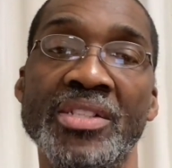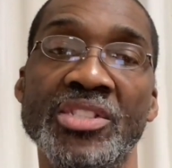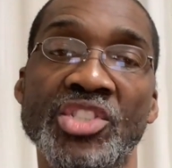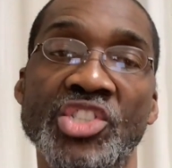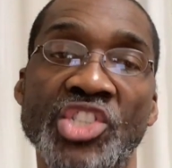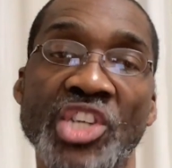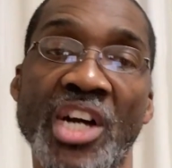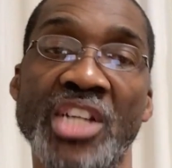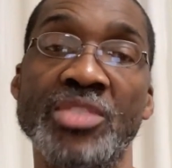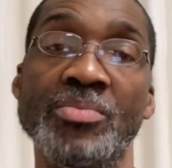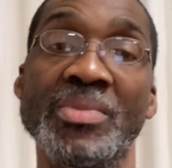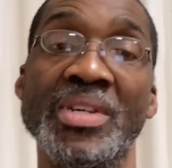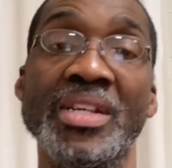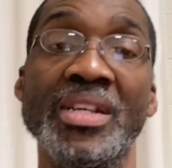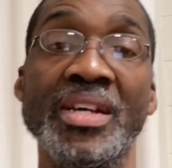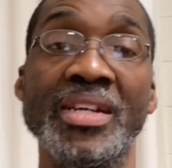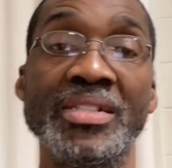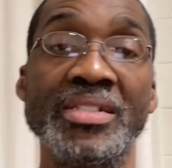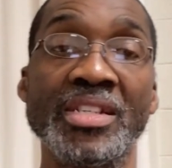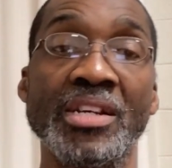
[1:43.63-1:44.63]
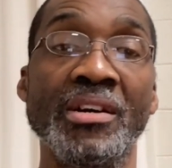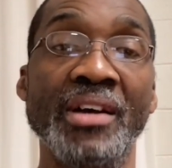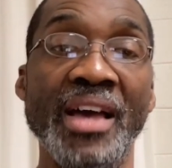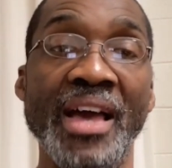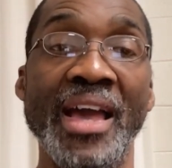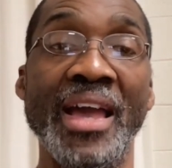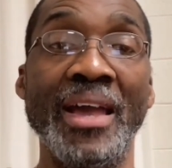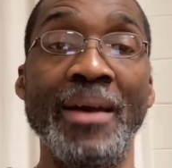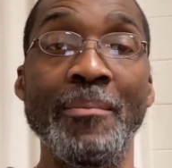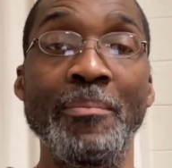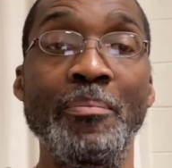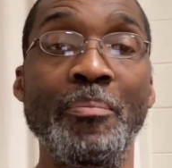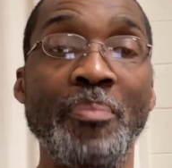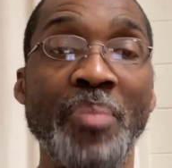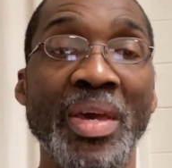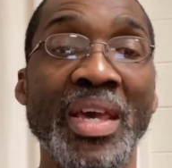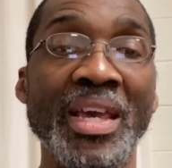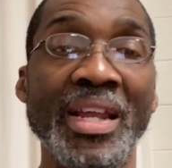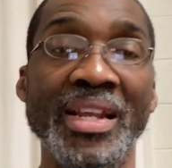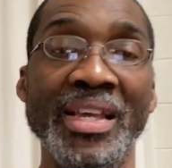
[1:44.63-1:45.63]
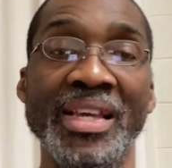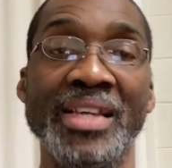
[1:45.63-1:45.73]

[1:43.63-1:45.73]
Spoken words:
judgment until a pit